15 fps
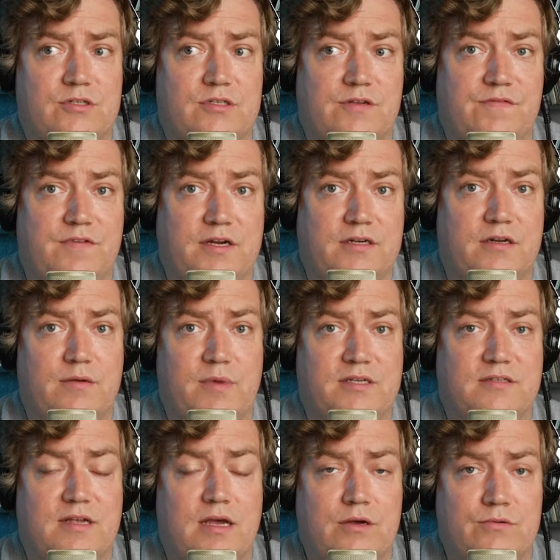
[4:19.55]
just affected my
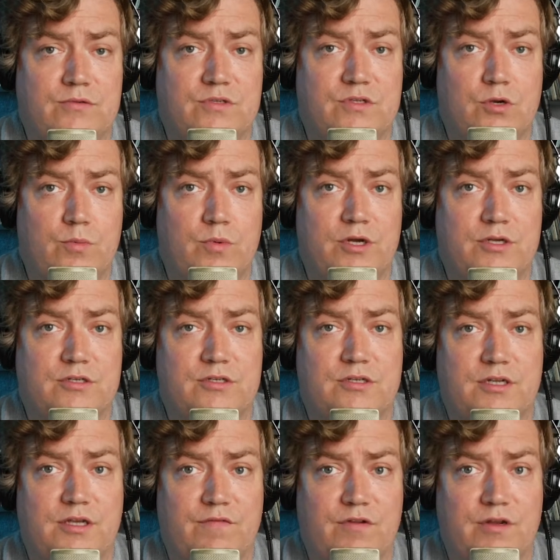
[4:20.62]
sound so much
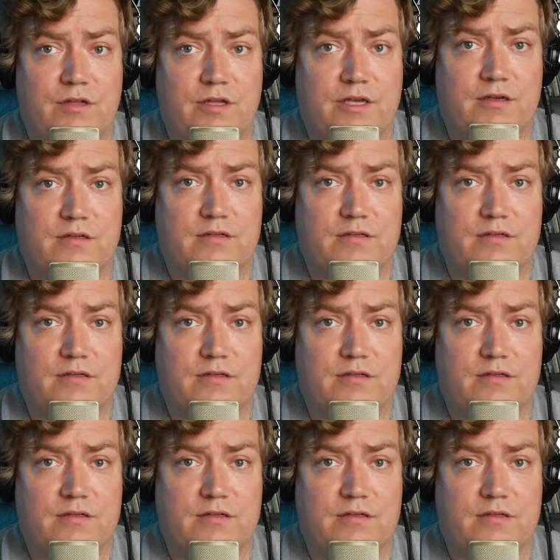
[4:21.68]
to give it like